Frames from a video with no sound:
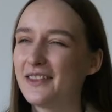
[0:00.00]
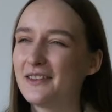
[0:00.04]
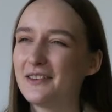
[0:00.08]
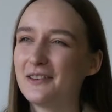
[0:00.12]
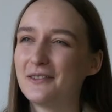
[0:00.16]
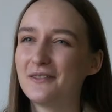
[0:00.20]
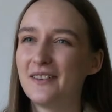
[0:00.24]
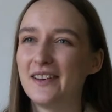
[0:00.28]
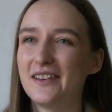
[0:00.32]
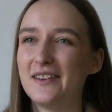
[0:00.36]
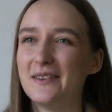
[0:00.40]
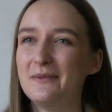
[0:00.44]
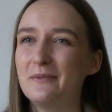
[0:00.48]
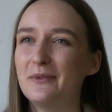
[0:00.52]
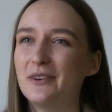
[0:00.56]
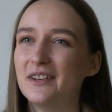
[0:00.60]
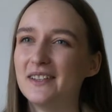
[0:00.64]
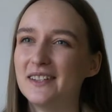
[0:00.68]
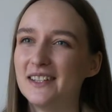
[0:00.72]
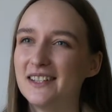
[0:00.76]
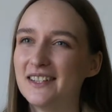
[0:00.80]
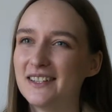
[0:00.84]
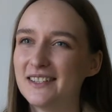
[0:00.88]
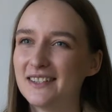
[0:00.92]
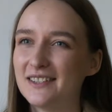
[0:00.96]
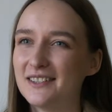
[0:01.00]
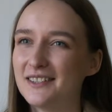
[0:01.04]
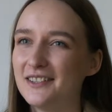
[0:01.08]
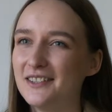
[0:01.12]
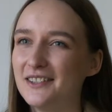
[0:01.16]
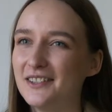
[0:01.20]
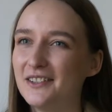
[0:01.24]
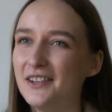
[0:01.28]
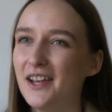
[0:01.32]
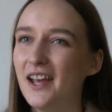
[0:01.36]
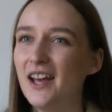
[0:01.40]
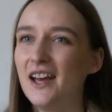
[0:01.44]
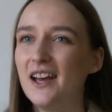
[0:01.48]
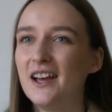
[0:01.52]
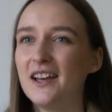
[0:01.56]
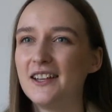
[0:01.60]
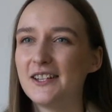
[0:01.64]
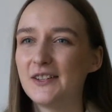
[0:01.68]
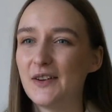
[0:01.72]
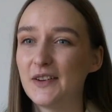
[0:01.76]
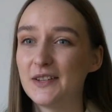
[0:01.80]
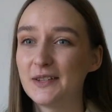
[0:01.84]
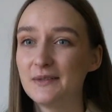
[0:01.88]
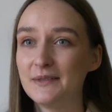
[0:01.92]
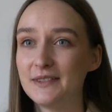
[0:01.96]
think of any more things to do.
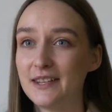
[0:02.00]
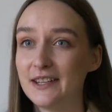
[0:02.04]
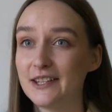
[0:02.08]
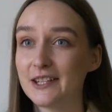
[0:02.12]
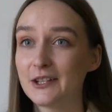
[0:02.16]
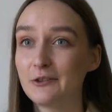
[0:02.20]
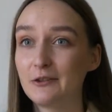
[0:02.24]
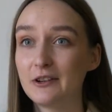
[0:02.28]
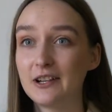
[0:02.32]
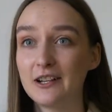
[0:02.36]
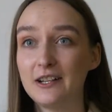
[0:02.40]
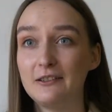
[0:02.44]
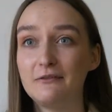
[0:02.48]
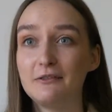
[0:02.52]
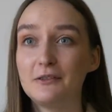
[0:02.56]
So I sometimes quickly